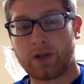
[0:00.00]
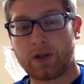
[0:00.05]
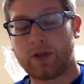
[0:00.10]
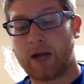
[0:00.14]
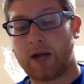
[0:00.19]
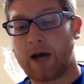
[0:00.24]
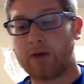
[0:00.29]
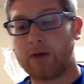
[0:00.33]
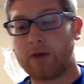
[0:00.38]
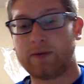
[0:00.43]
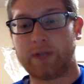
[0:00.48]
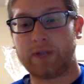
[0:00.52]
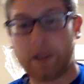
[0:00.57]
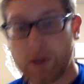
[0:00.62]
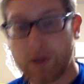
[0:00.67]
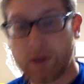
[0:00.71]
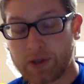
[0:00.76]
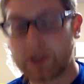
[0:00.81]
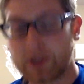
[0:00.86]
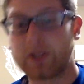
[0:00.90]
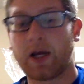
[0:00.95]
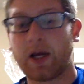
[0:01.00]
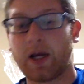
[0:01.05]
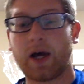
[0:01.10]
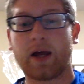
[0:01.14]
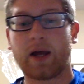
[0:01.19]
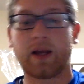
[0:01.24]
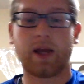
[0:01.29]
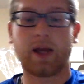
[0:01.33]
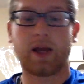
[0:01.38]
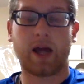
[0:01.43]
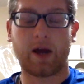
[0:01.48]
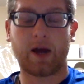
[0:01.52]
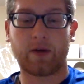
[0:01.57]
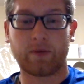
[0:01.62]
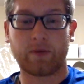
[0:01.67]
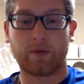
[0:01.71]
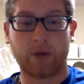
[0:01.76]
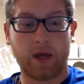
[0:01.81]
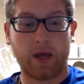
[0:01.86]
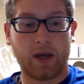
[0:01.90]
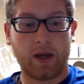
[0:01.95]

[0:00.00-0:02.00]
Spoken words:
you how deals are done, how